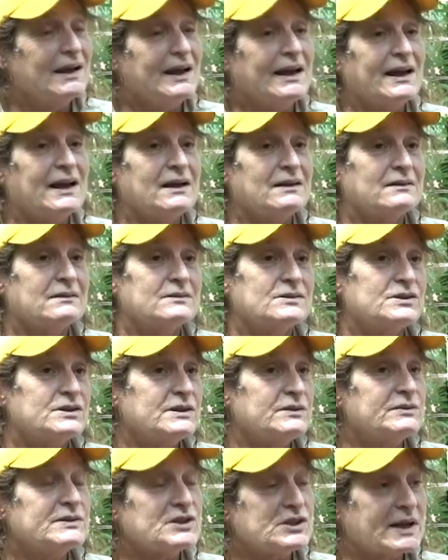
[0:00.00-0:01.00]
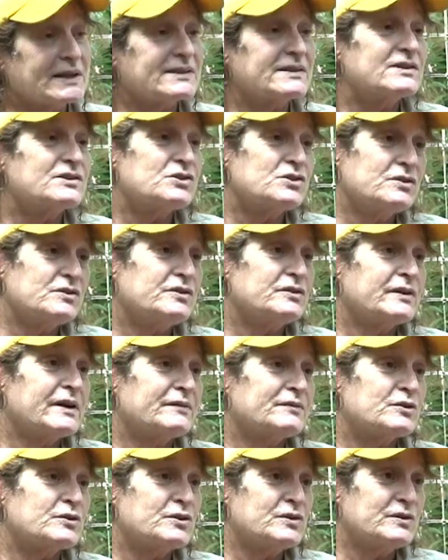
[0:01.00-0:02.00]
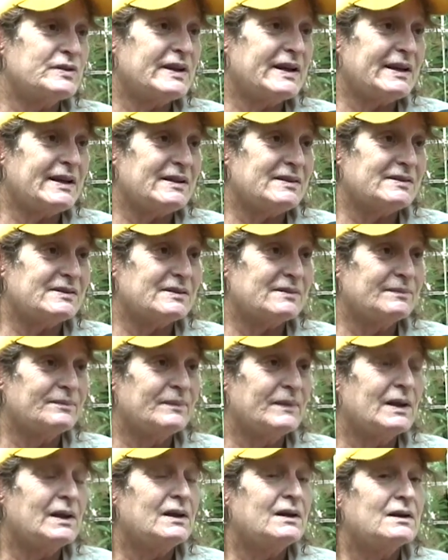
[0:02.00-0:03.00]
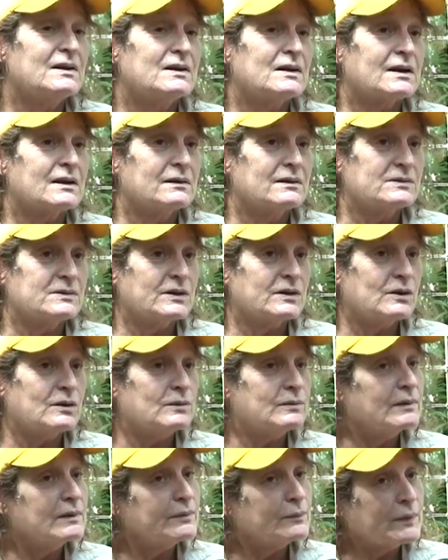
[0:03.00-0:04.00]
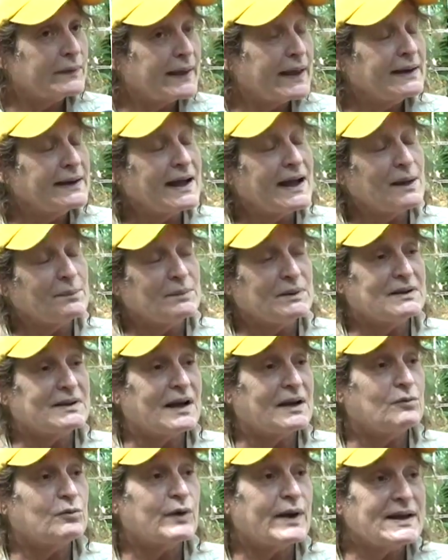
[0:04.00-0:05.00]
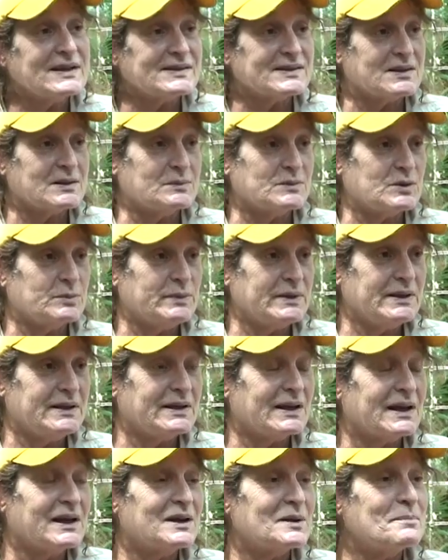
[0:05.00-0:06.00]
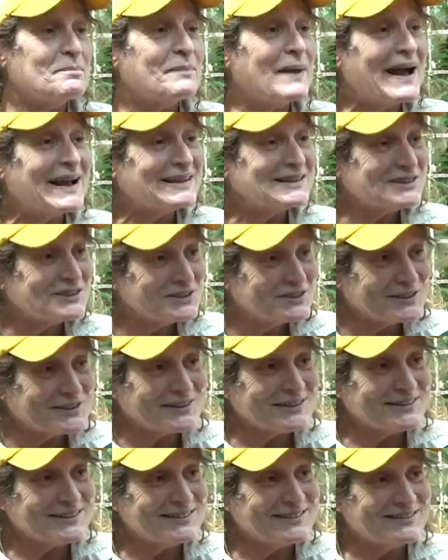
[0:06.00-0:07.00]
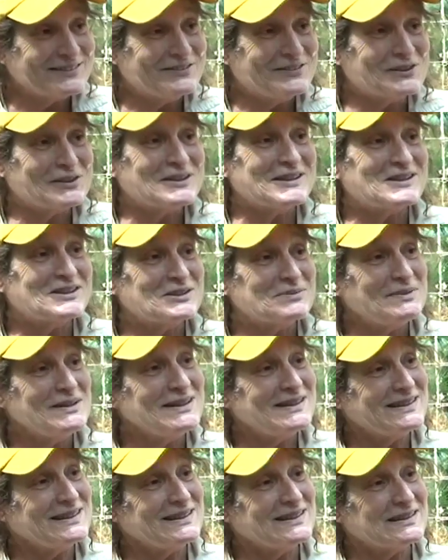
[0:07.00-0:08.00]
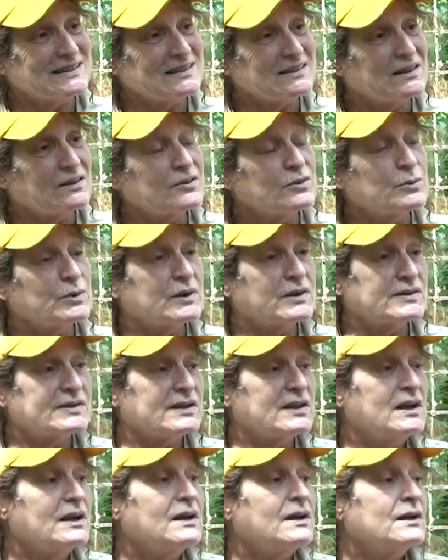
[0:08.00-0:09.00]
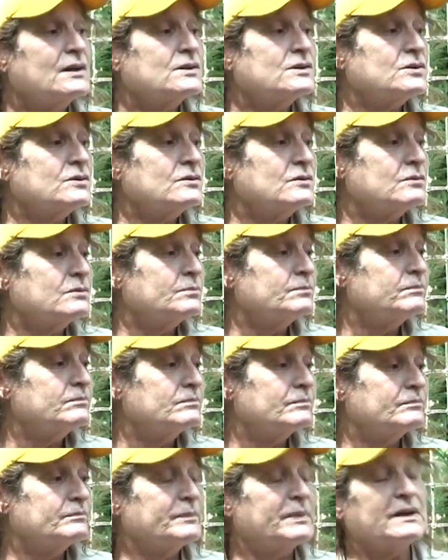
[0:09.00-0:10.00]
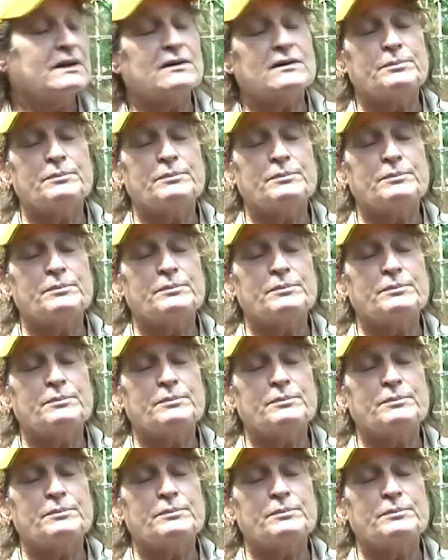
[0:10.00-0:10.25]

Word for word: and she rejected Junior after two days. So when that happened, I raised him to be an ambassador for his species. In other words, to be a